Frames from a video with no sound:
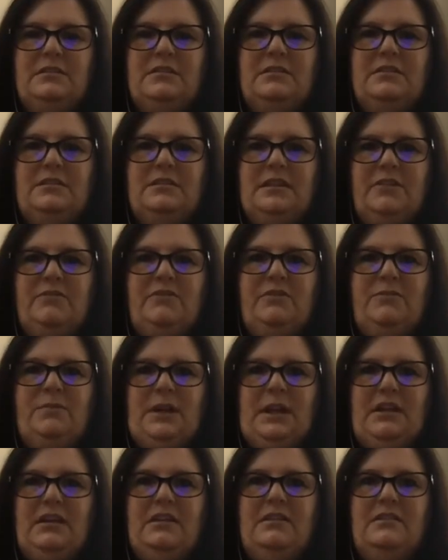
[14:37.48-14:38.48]
That would
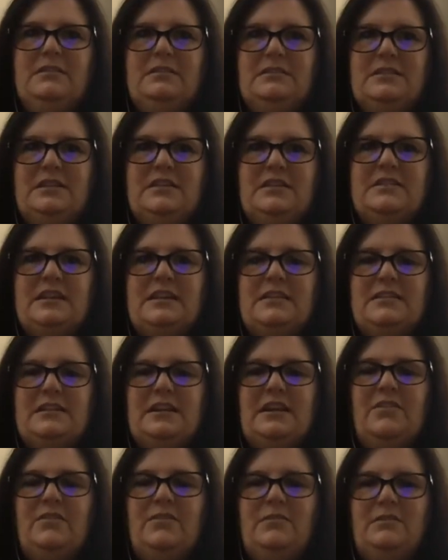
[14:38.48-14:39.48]
be success now.